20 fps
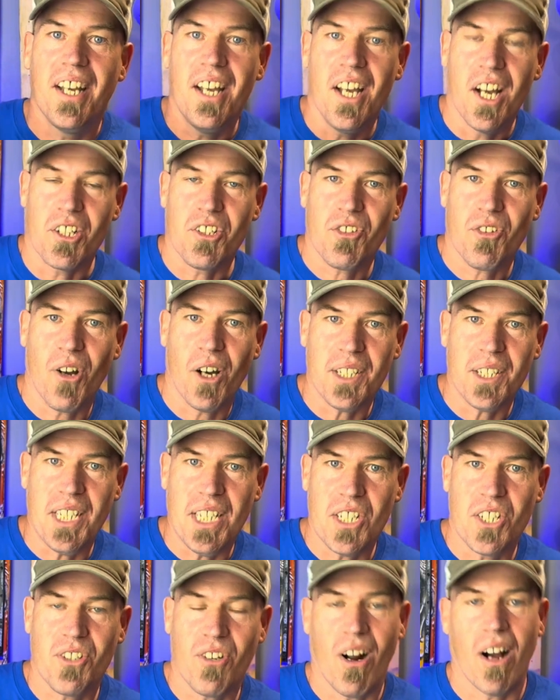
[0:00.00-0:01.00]
and try these
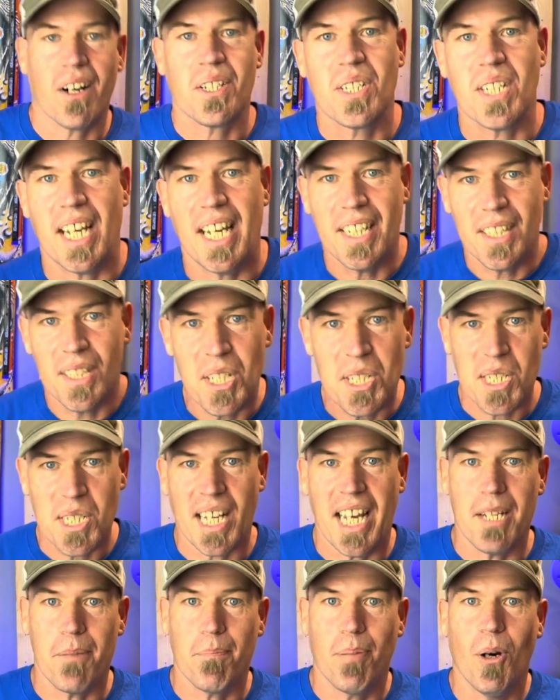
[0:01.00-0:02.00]
trucks in the
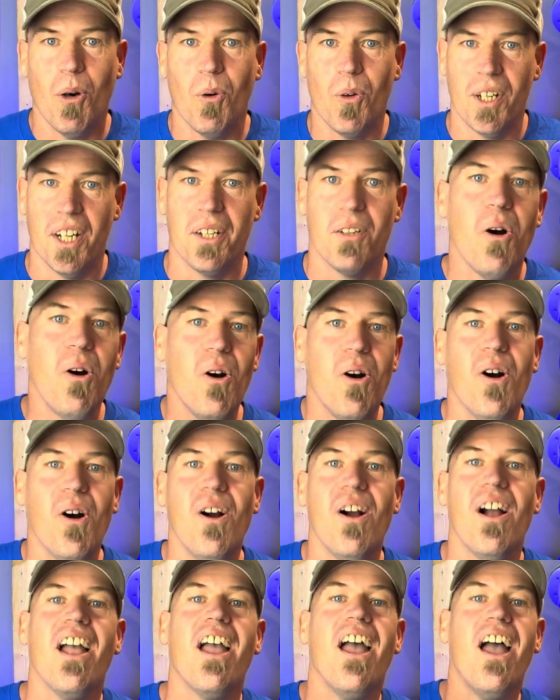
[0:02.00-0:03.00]
skate pool, and
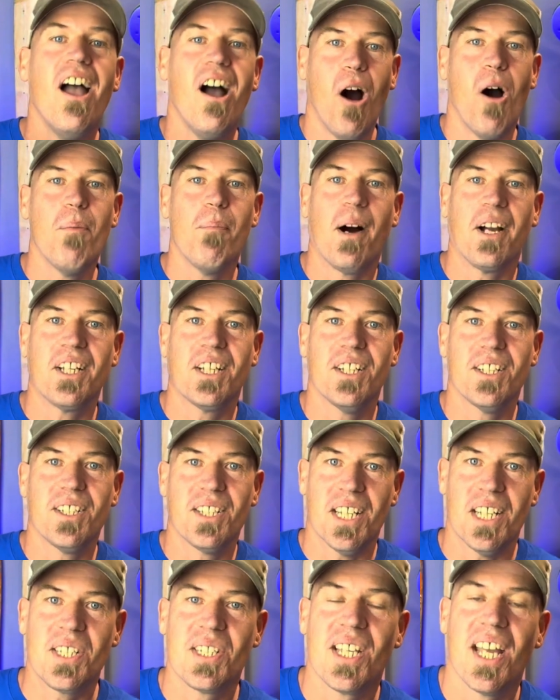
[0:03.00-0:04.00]
oh my
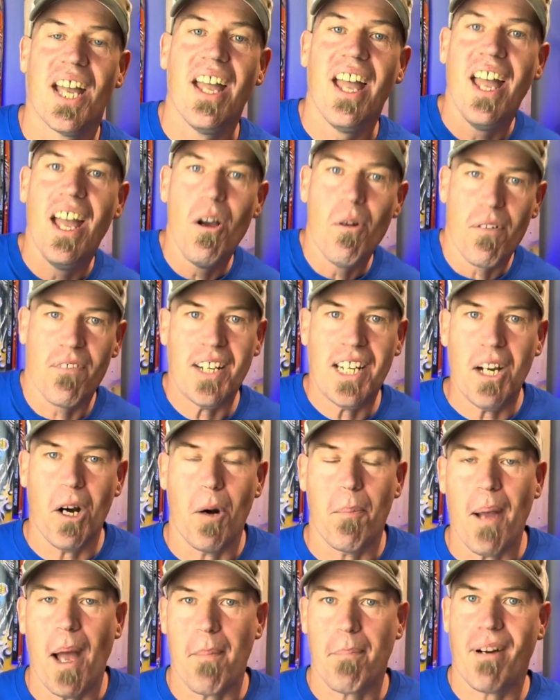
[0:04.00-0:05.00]
goodness, with a little
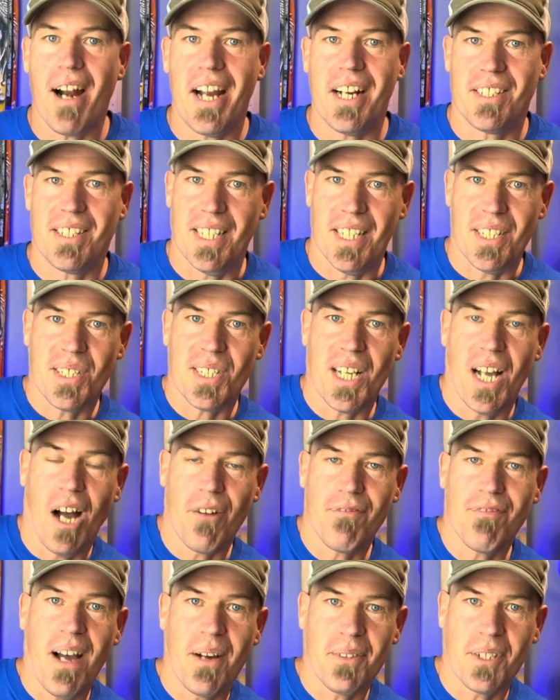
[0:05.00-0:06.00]
bit of practice, I
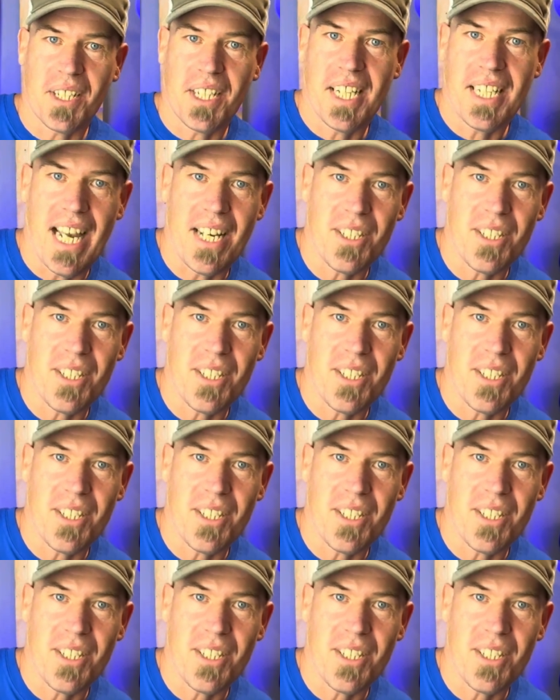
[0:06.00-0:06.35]
found I could get